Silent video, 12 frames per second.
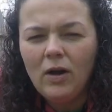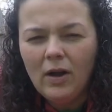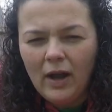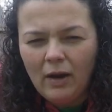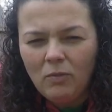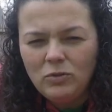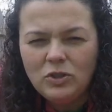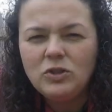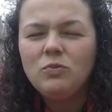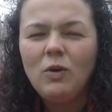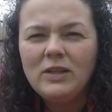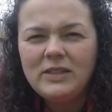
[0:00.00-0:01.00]
I would just
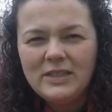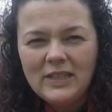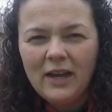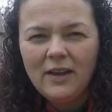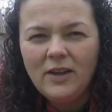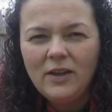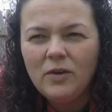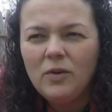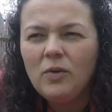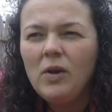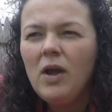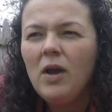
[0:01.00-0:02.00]
want to tell
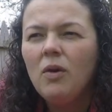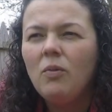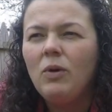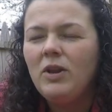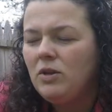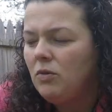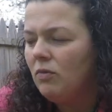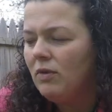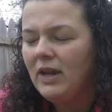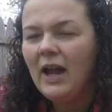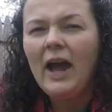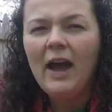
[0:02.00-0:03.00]
you, when you already
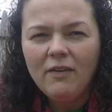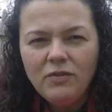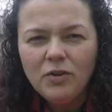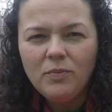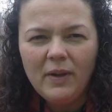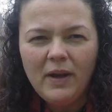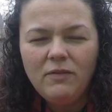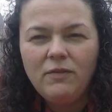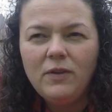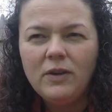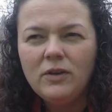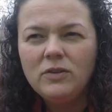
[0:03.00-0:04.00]
have your bed
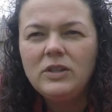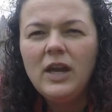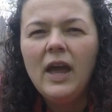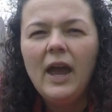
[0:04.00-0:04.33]
filled